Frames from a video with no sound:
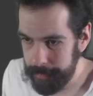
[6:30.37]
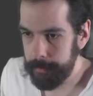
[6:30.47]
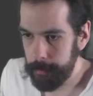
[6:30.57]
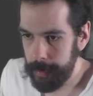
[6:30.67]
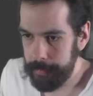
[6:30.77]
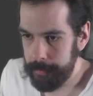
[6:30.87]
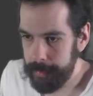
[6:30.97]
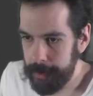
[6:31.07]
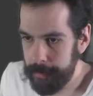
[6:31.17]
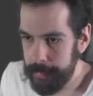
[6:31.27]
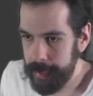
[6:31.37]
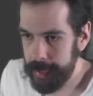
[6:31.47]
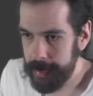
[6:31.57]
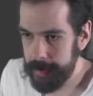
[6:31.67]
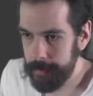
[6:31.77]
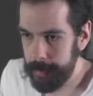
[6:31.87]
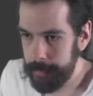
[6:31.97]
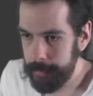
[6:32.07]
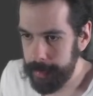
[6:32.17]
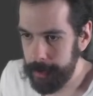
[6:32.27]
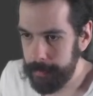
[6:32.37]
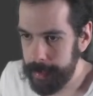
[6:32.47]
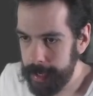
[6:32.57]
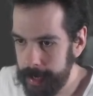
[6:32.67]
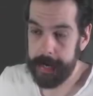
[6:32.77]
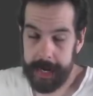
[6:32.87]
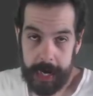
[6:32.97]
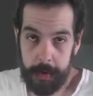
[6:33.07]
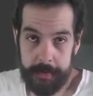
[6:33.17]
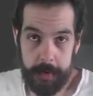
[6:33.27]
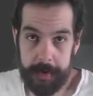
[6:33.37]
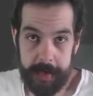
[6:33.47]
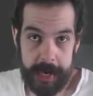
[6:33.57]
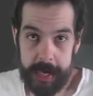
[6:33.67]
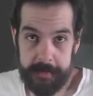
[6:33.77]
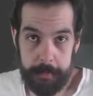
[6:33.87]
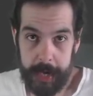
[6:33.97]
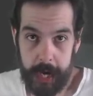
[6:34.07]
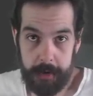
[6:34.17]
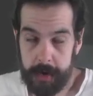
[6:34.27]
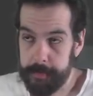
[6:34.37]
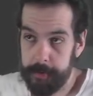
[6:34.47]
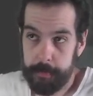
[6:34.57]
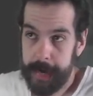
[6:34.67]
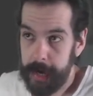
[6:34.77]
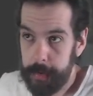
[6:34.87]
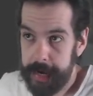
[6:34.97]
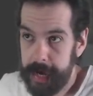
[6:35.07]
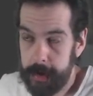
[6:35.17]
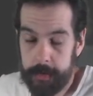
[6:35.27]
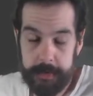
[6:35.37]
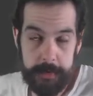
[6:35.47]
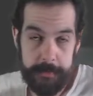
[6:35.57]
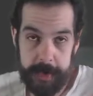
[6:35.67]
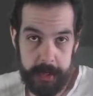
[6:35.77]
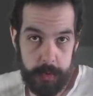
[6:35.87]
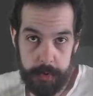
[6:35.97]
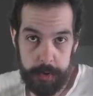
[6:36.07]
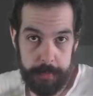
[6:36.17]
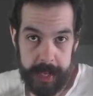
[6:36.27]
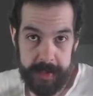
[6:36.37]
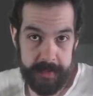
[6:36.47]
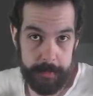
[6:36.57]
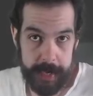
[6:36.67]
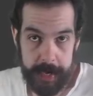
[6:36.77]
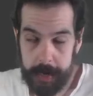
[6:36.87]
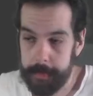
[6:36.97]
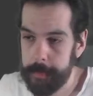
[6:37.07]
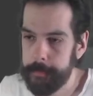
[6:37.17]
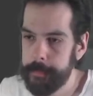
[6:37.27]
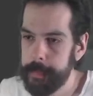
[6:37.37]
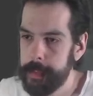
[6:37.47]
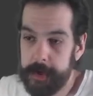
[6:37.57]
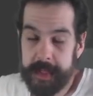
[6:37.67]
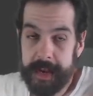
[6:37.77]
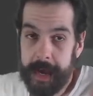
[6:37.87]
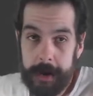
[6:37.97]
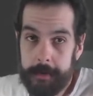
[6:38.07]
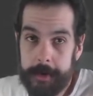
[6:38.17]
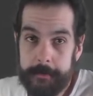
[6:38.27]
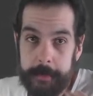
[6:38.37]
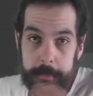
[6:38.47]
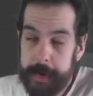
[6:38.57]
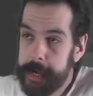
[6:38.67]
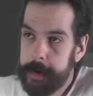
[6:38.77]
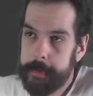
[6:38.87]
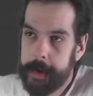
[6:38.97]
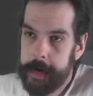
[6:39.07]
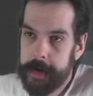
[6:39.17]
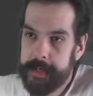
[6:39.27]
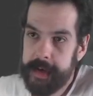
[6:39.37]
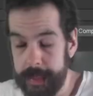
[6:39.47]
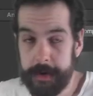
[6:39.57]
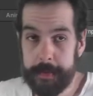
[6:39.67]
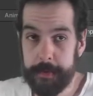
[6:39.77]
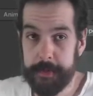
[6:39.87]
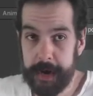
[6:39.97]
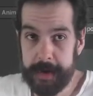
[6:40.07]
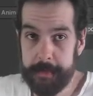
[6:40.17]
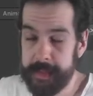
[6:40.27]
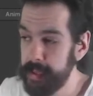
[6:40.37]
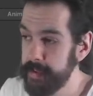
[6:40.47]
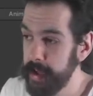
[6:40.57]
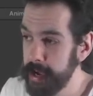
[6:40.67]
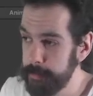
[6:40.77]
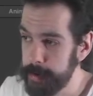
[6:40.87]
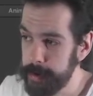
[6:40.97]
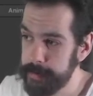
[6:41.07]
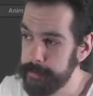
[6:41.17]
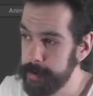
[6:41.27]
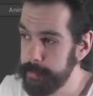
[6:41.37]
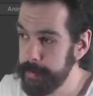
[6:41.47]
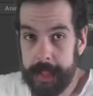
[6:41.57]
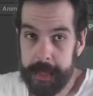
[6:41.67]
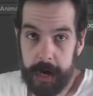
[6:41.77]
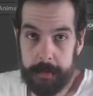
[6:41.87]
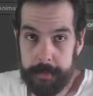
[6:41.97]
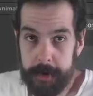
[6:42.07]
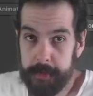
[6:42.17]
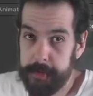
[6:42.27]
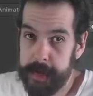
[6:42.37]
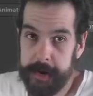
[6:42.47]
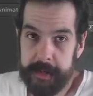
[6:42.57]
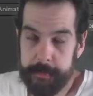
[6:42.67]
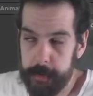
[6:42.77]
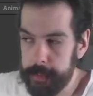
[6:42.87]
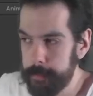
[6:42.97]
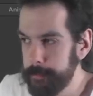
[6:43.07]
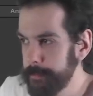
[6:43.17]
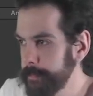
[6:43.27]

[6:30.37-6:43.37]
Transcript: Yep, weapon power-up gained, weapon power-up gained. And now if you have any other power-ups or power downs or things you want your players to pick up, you just inherit from the pickup class, and then you're able to drag them into this item box script, and the item box will start to spawn them.